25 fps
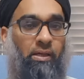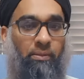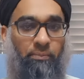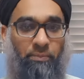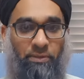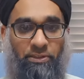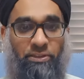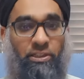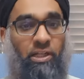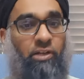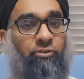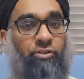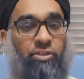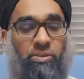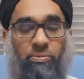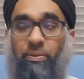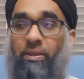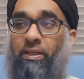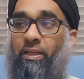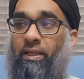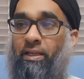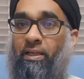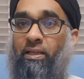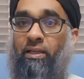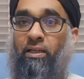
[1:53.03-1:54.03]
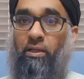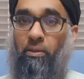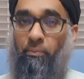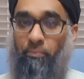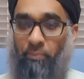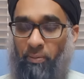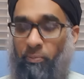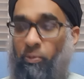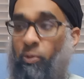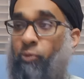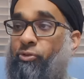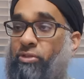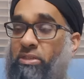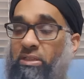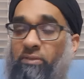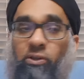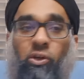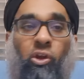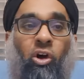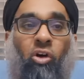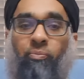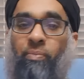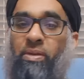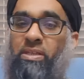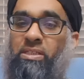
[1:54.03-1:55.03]
but generally speaking, people receive a
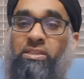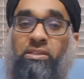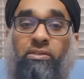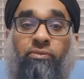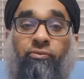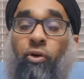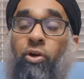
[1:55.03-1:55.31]
lot of messages.